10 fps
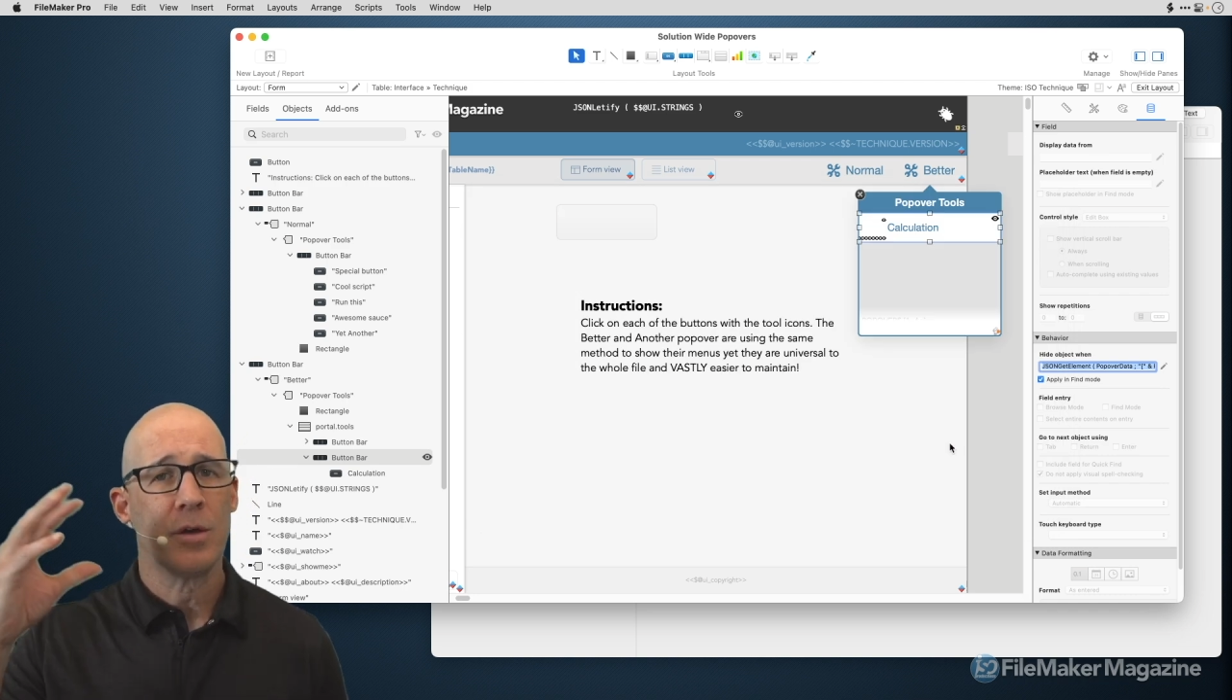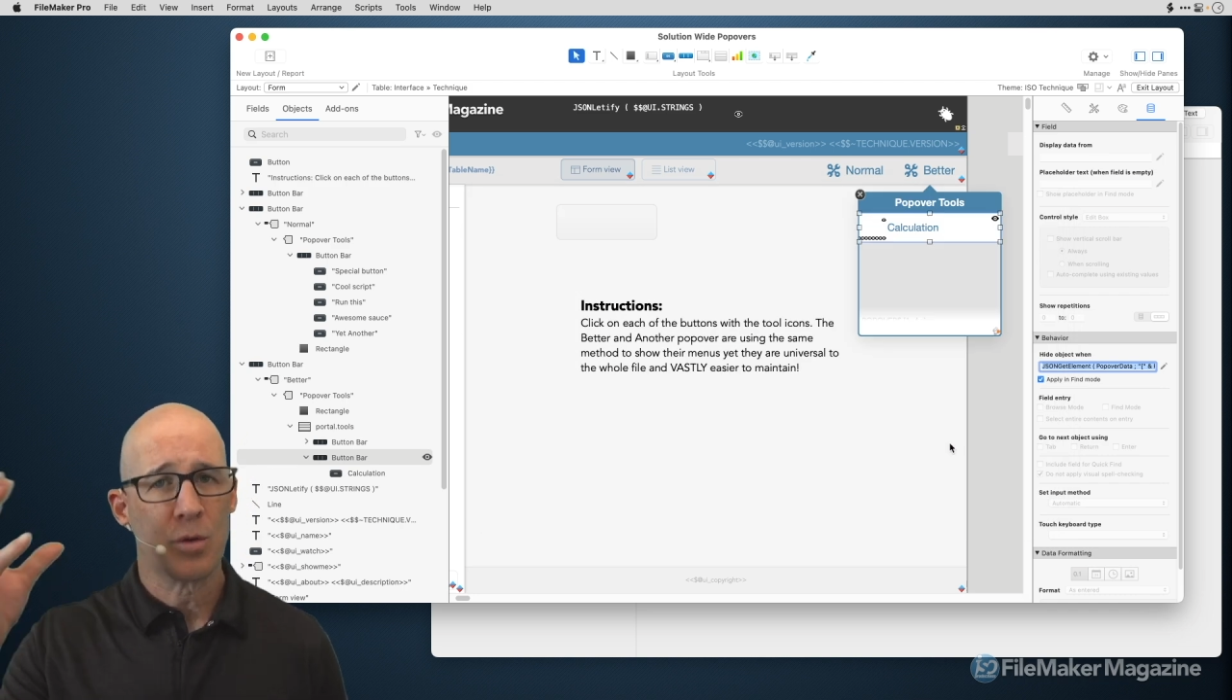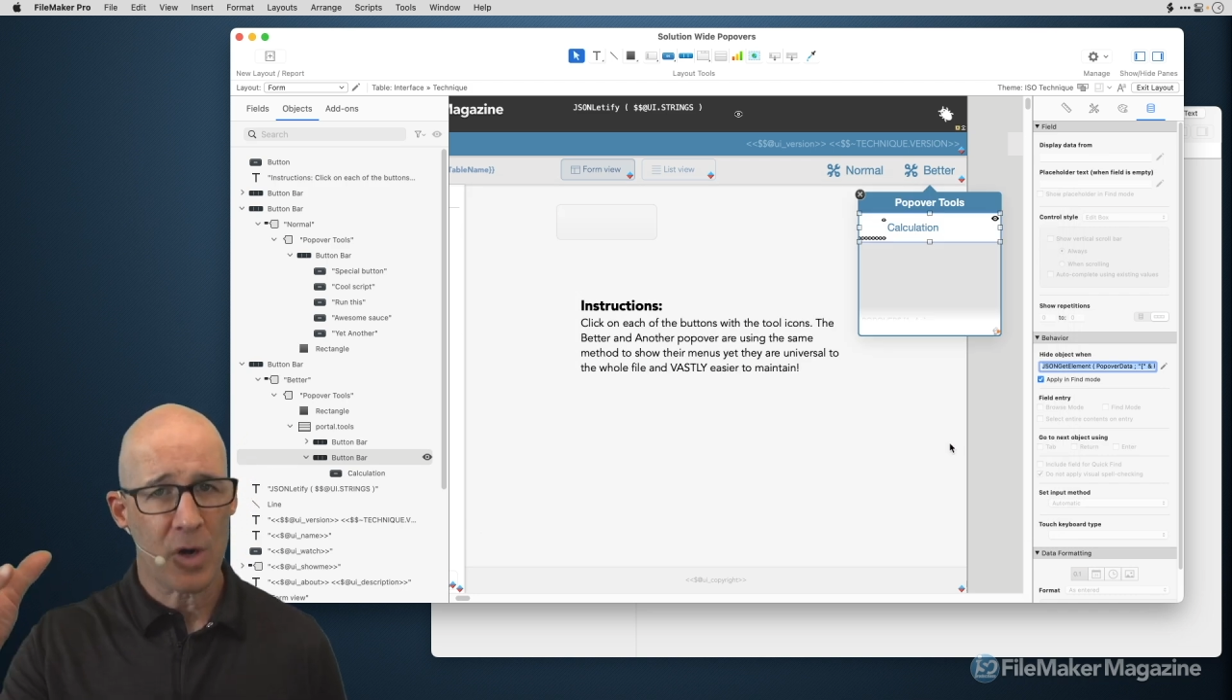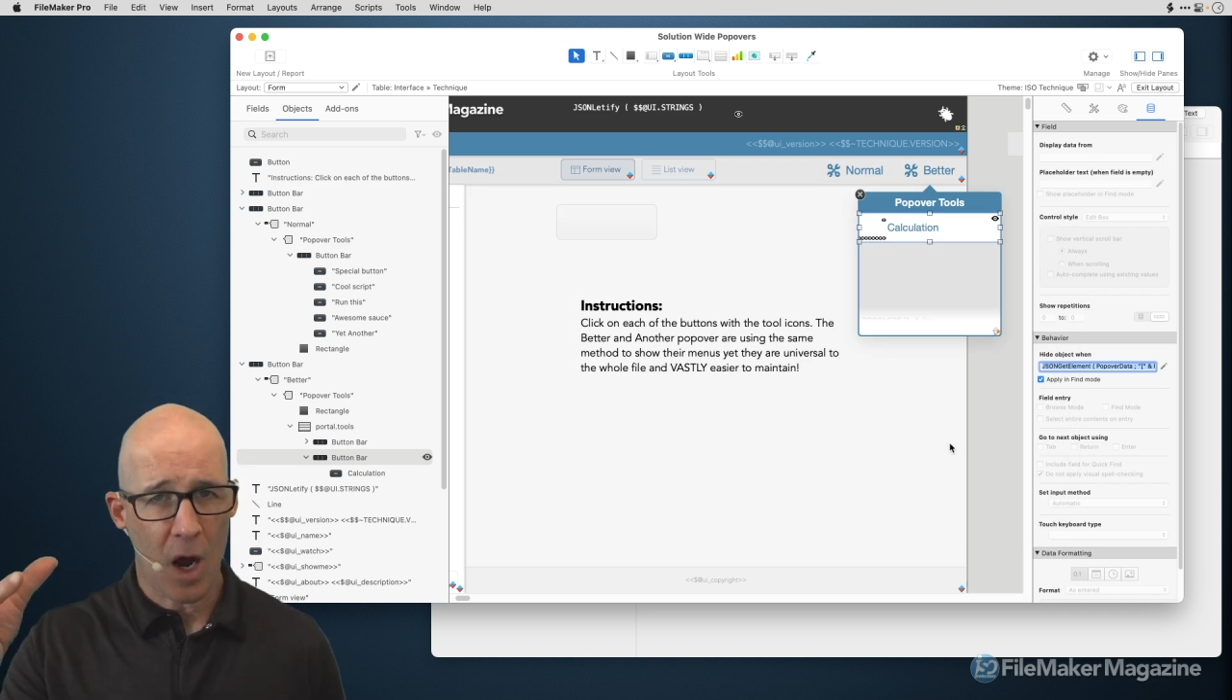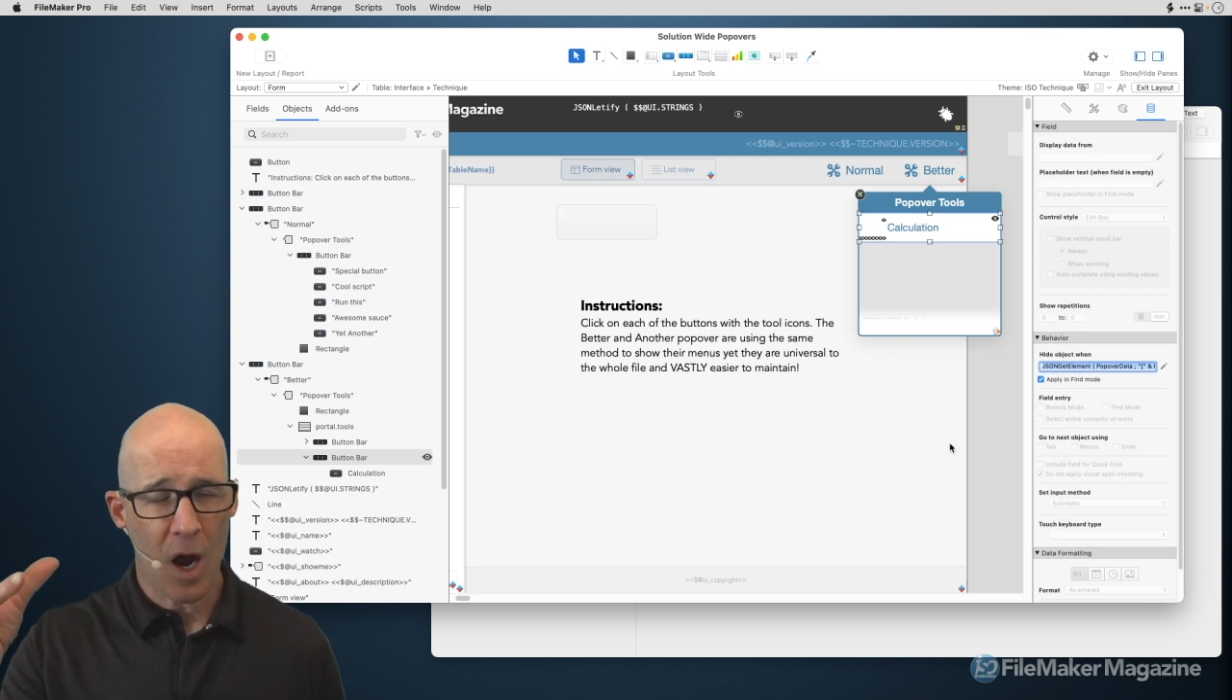
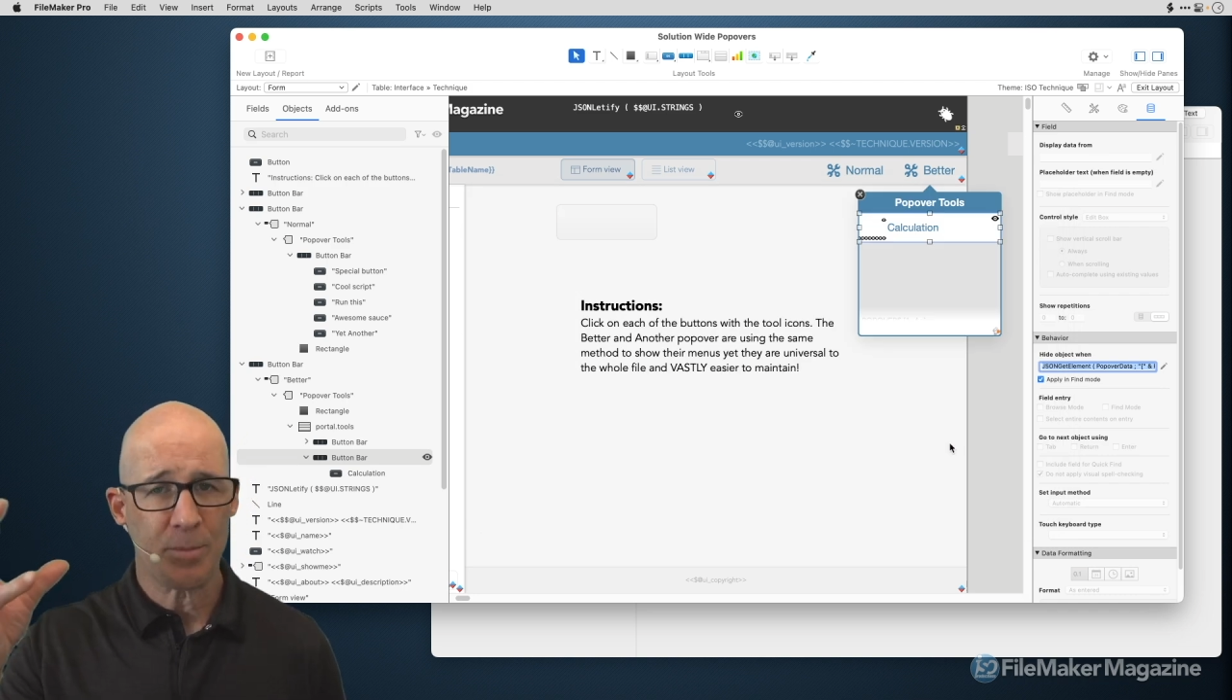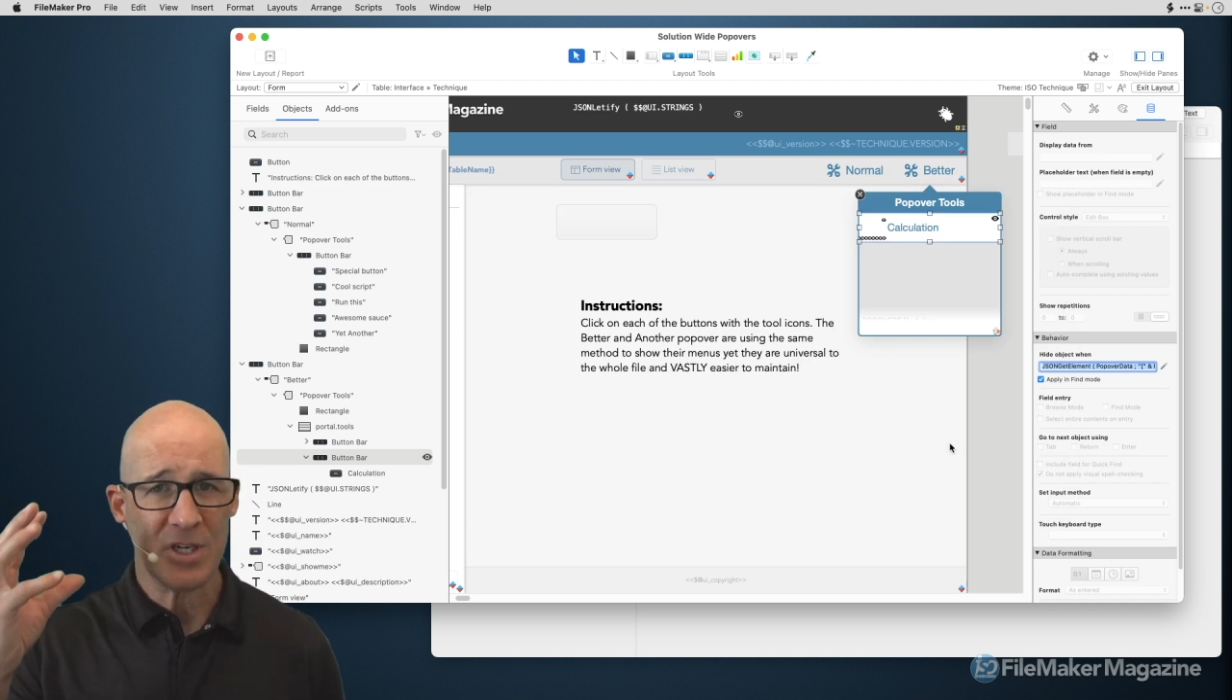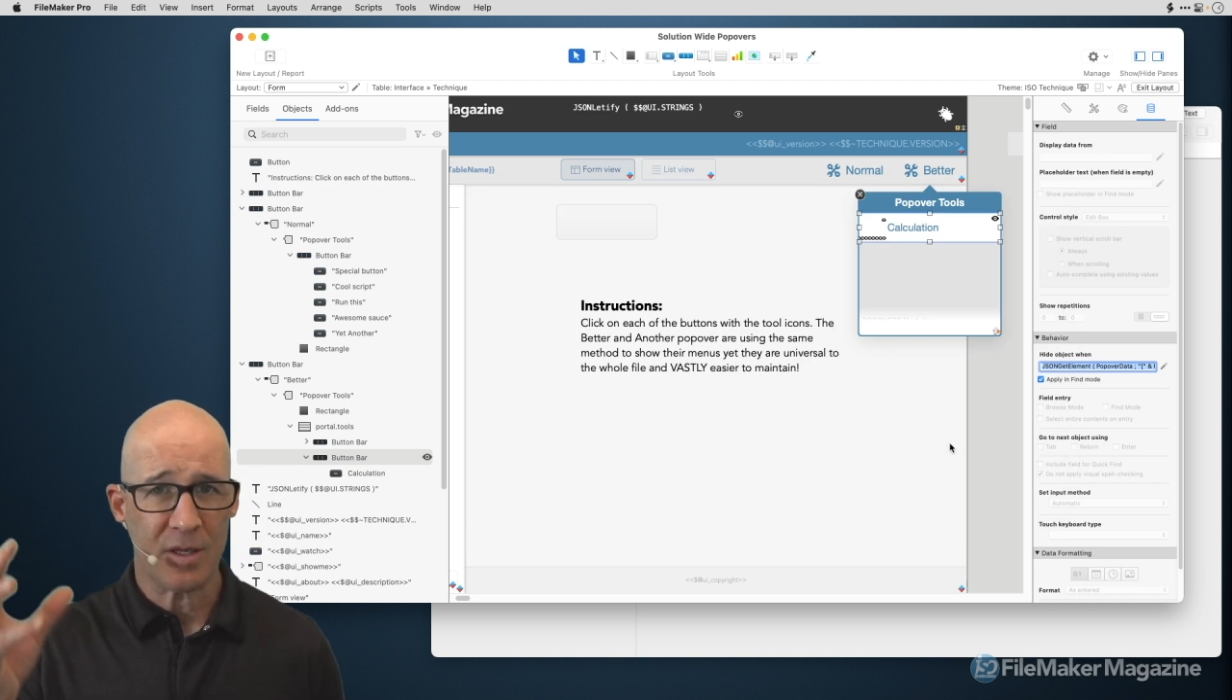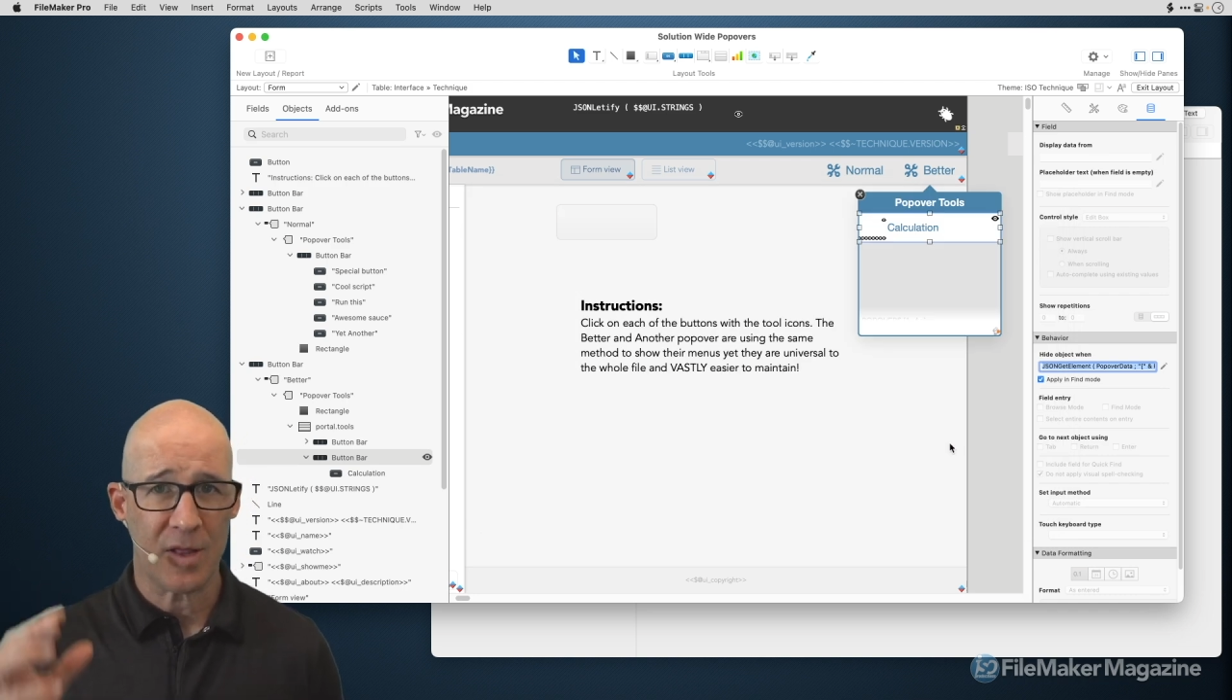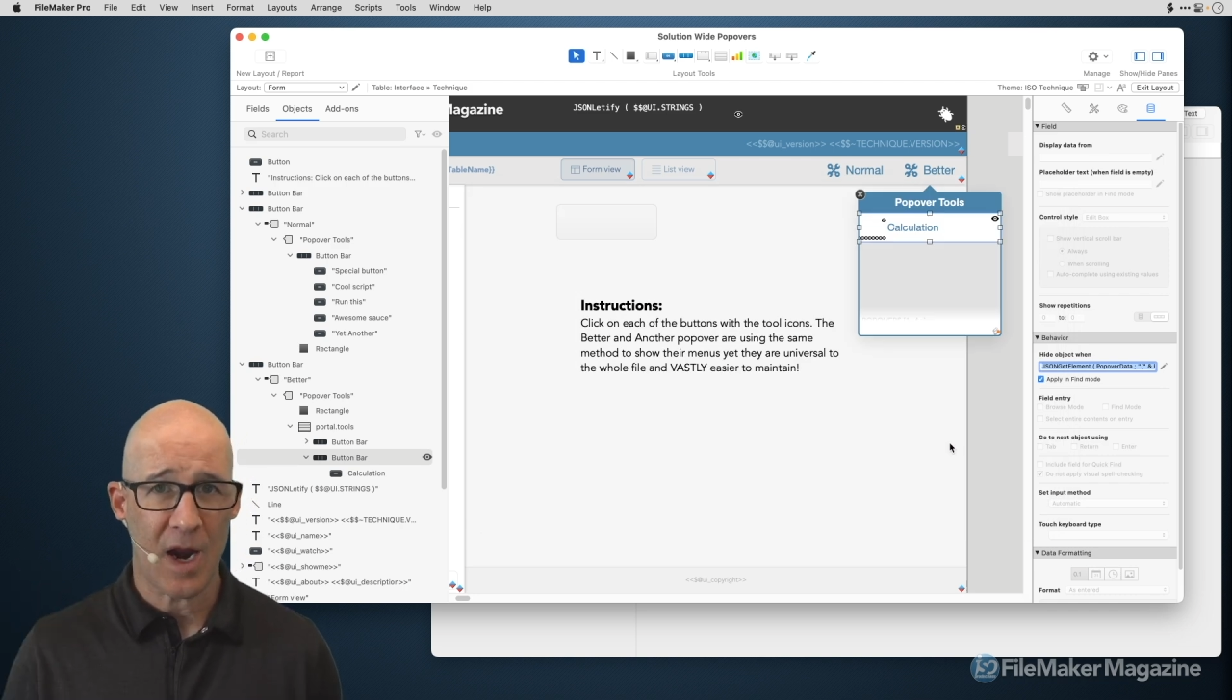to an
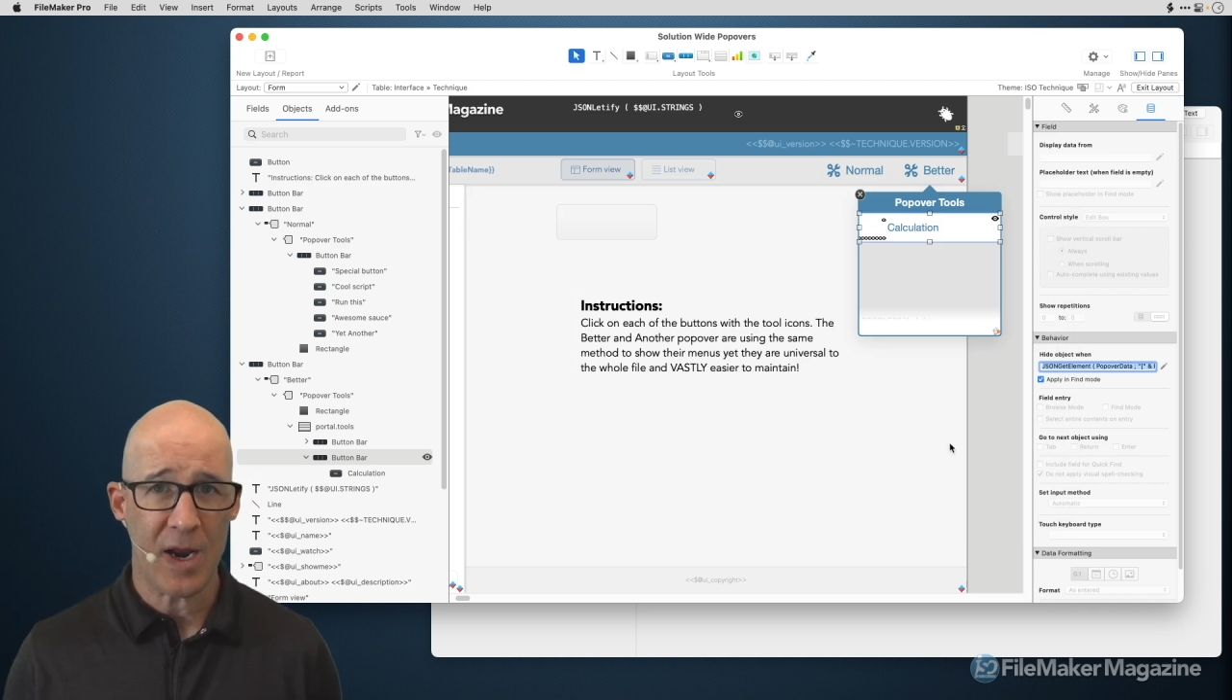object that